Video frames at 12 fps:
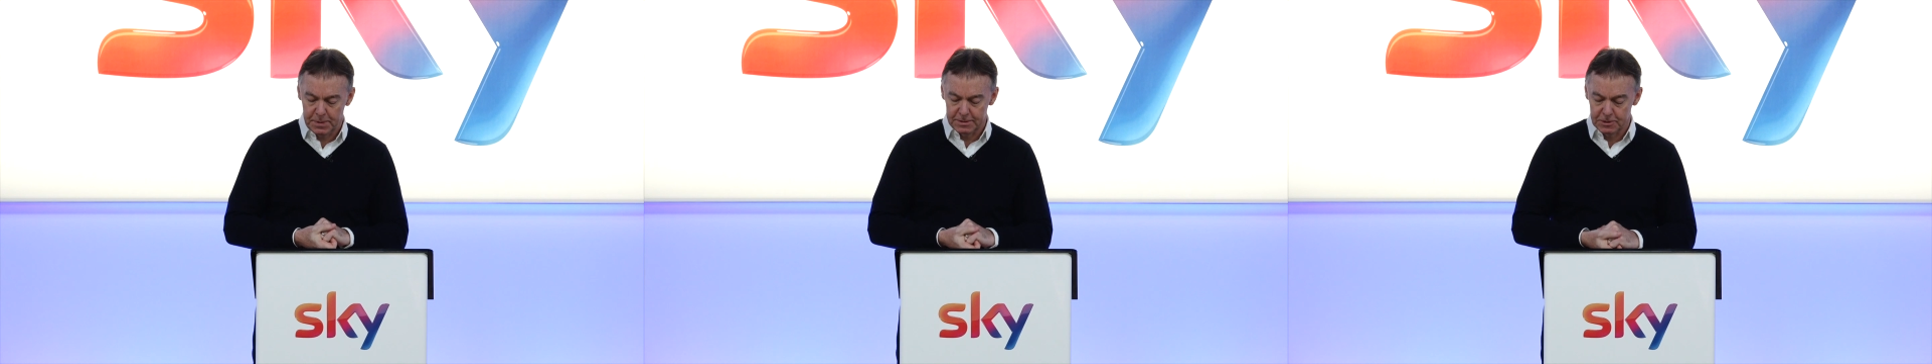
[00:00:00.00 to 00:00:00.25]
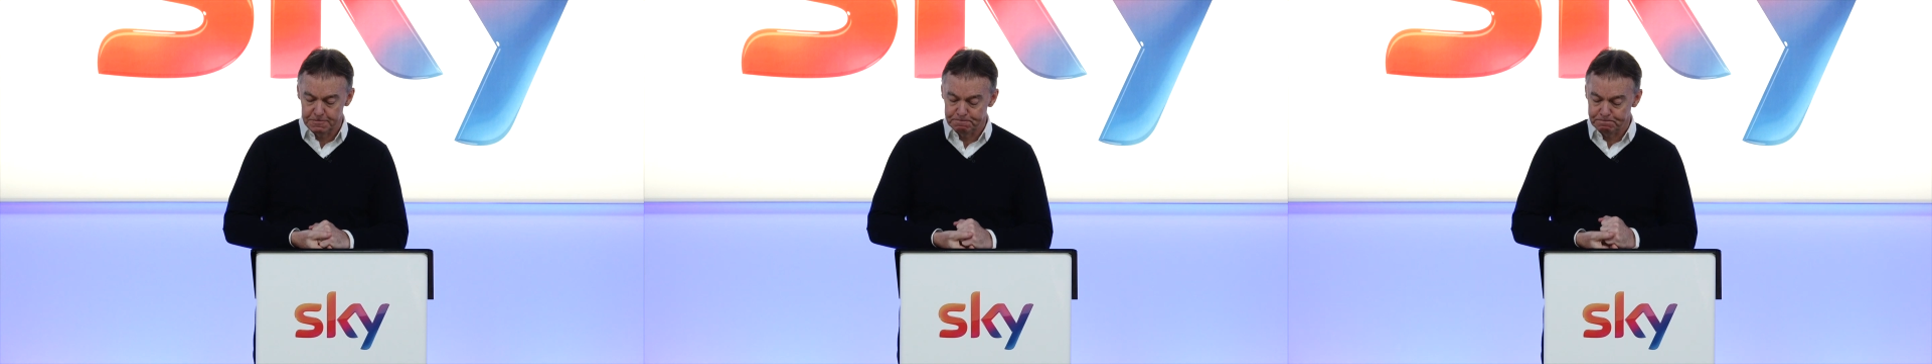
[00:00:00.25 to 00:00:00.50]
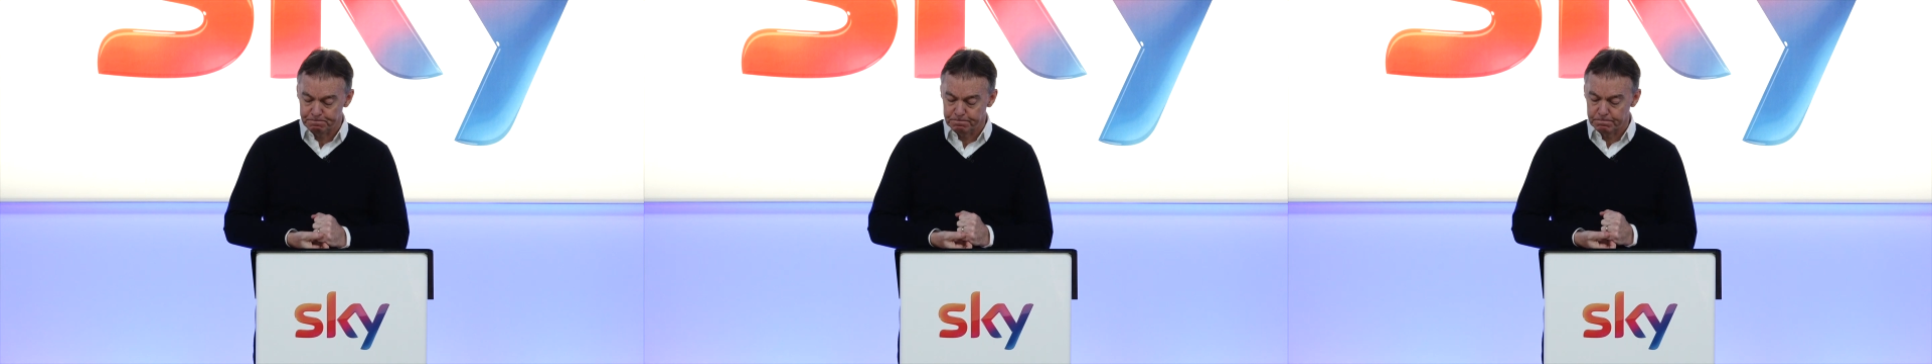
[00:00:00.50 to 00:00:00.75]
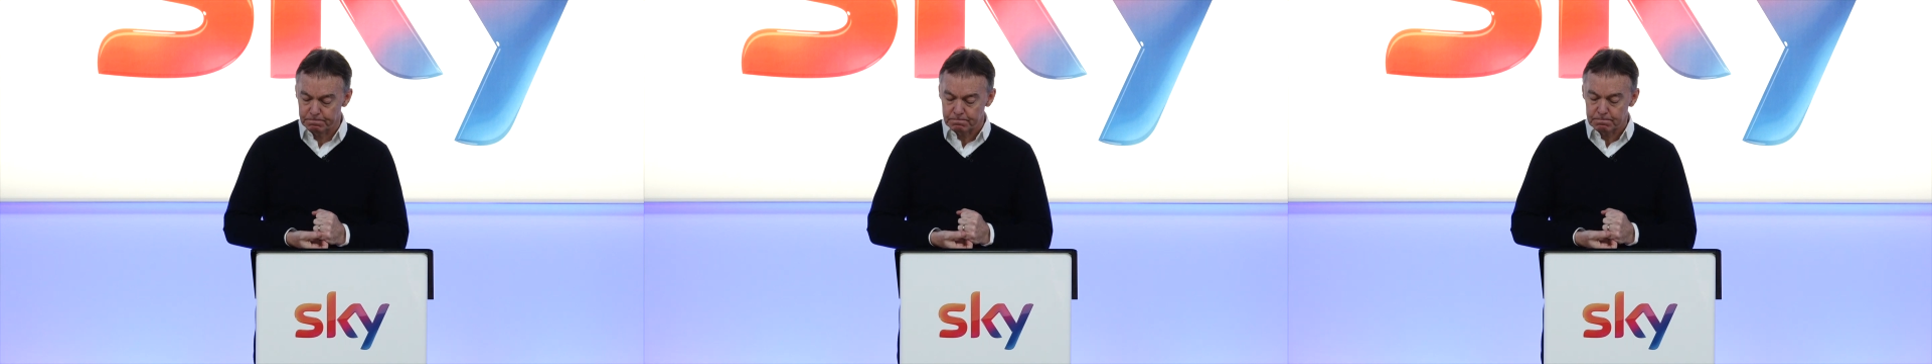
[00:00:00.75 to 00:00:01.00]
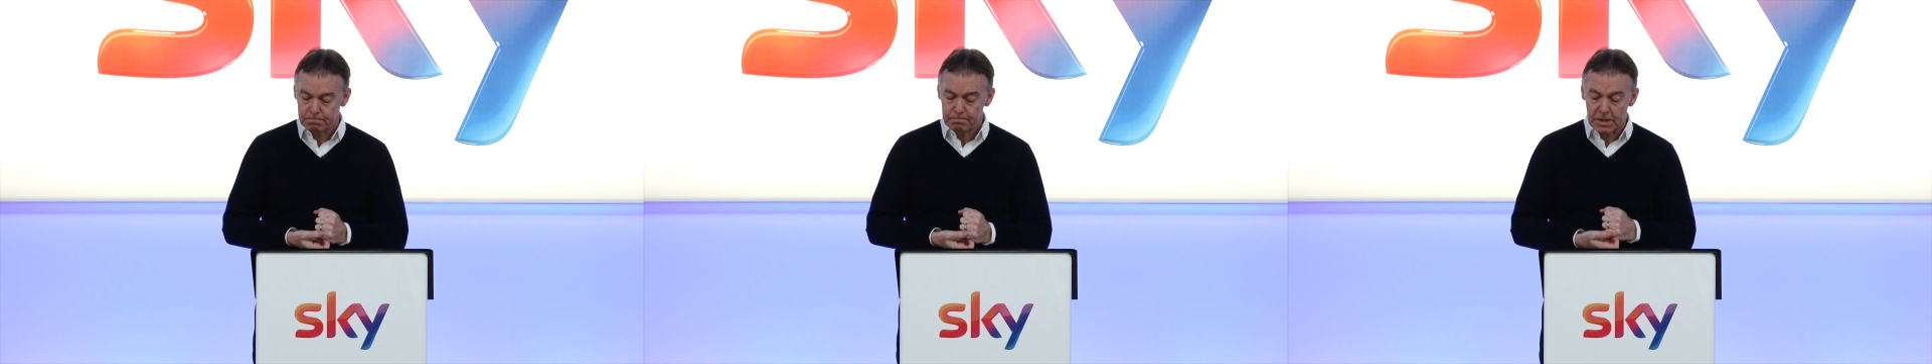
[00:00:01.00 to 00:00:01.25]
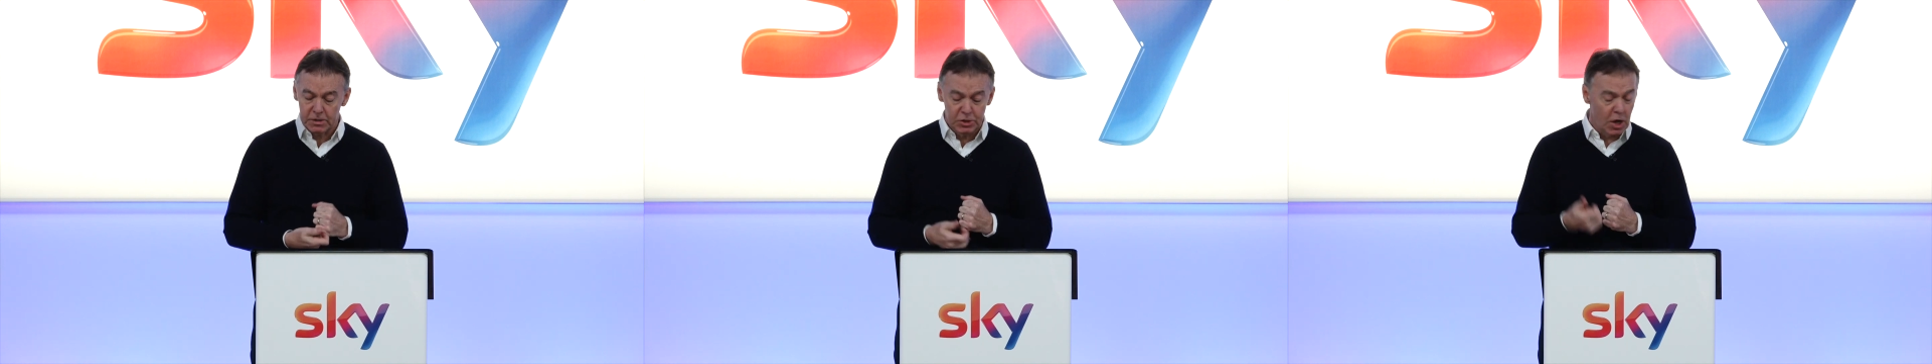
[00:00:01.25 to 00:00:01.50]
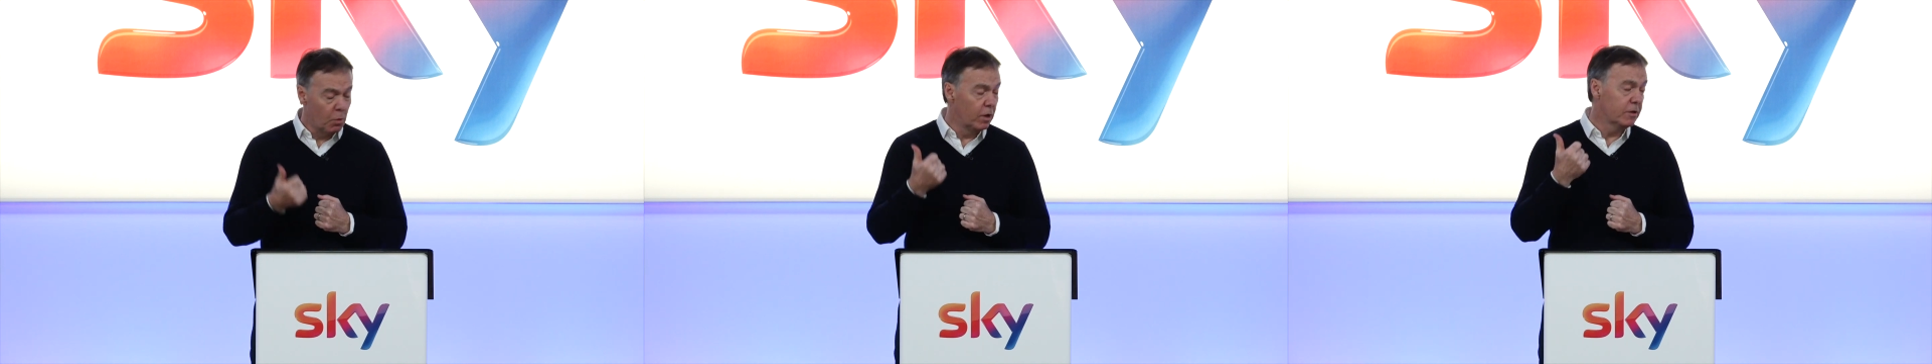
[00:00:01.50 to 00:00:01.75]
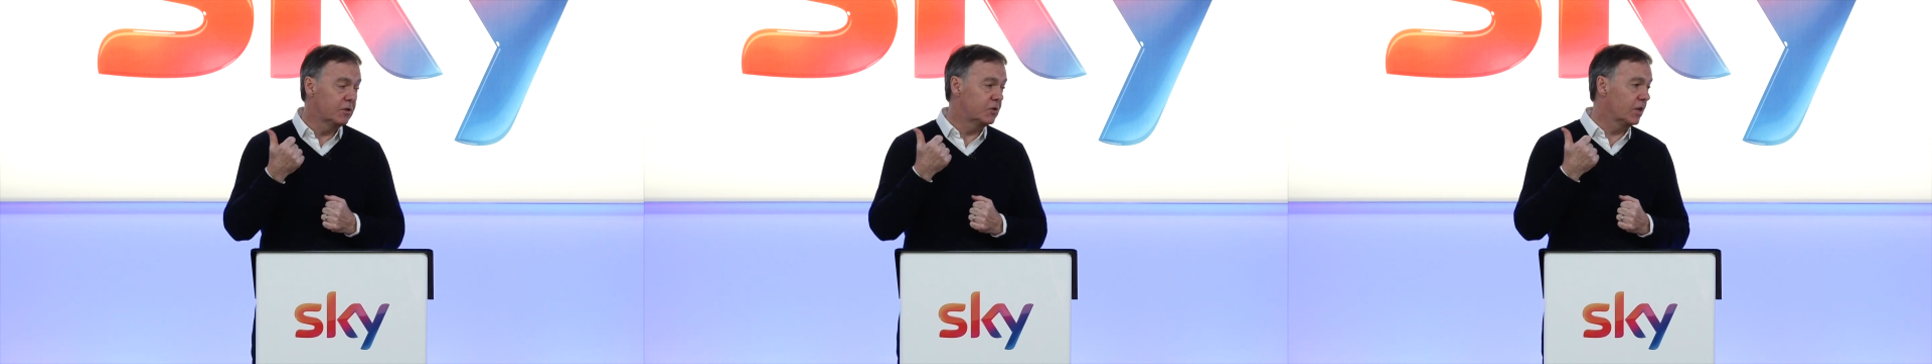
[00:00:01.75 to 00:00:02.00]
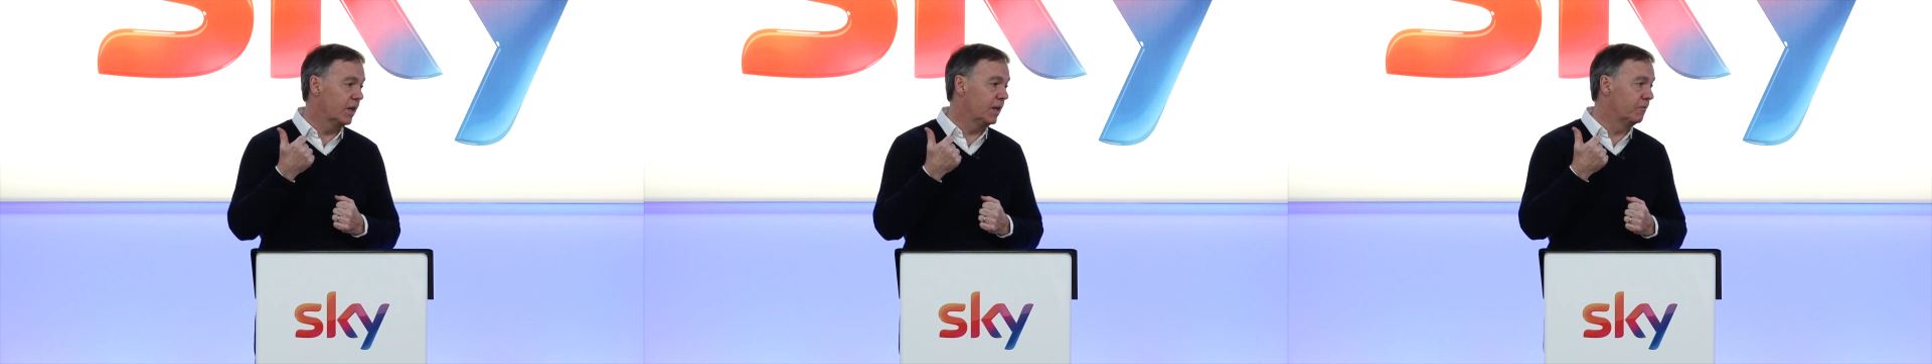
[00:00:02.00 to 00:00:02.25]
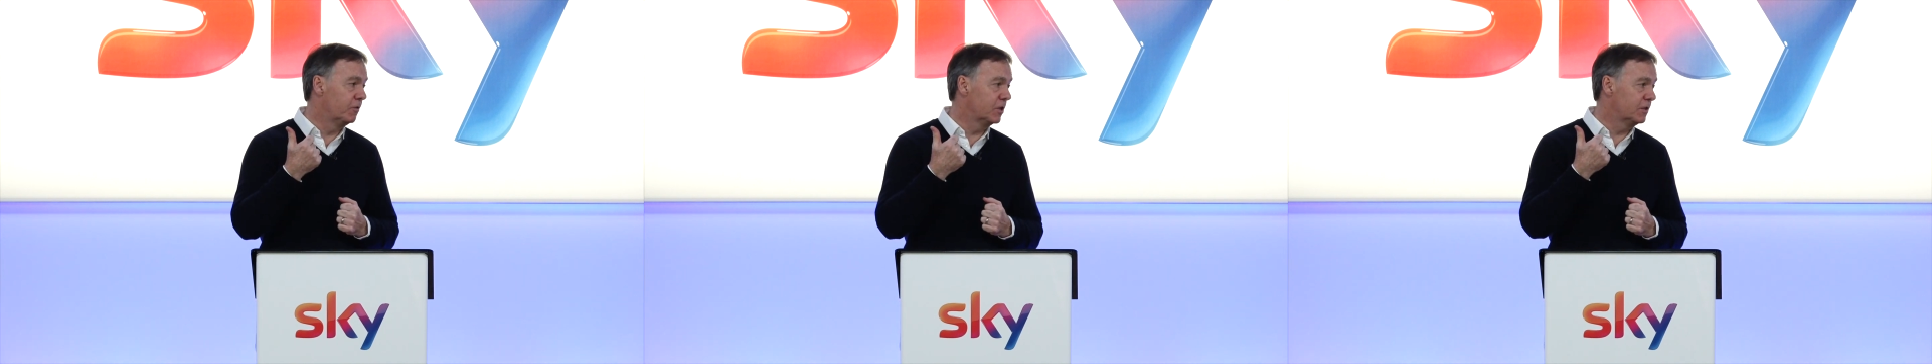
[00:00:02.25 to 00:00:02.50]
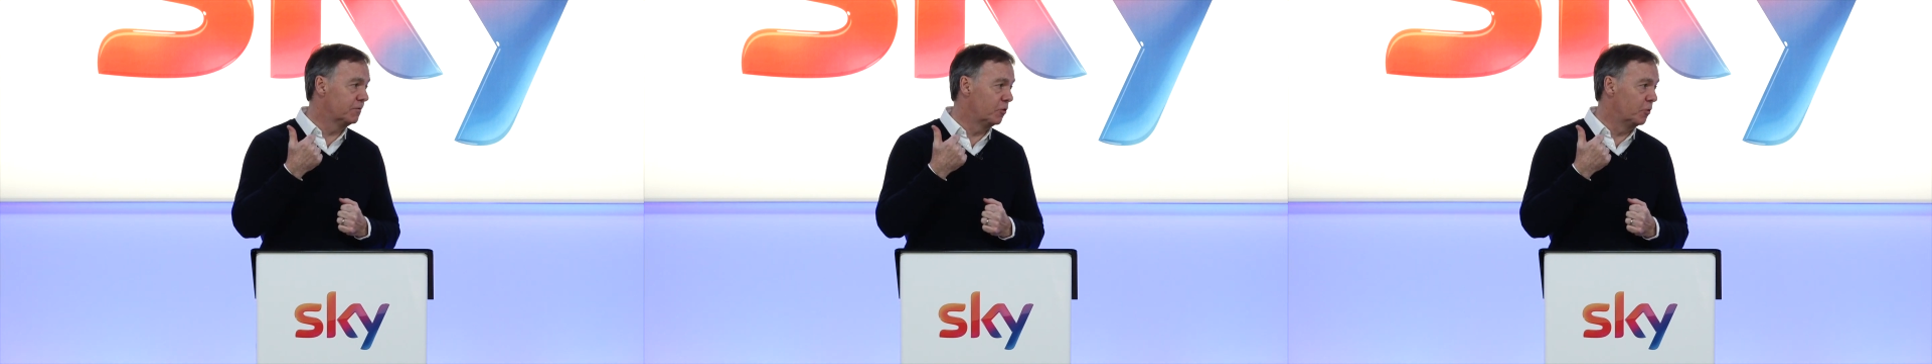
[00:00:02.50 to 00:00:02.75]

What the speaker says: into. So I wanted to say, first and